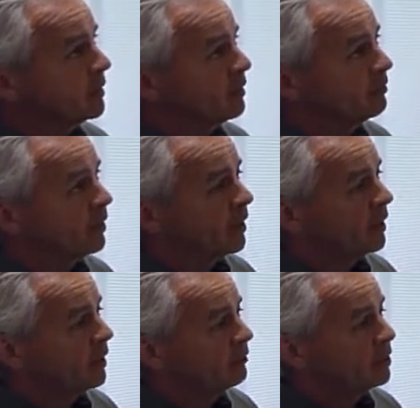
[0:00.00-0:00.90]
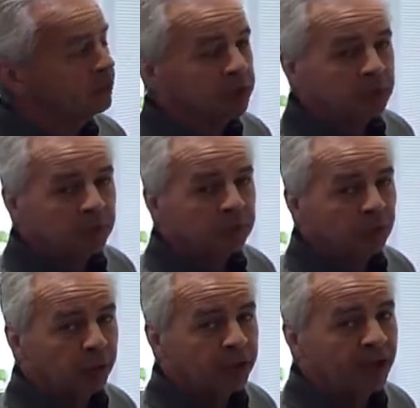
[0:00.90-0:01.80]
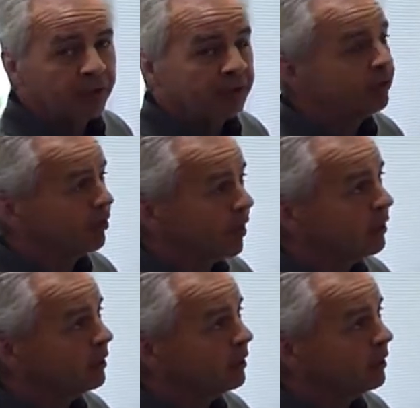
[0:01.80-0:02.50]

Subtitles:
of a Novinium employee having fun.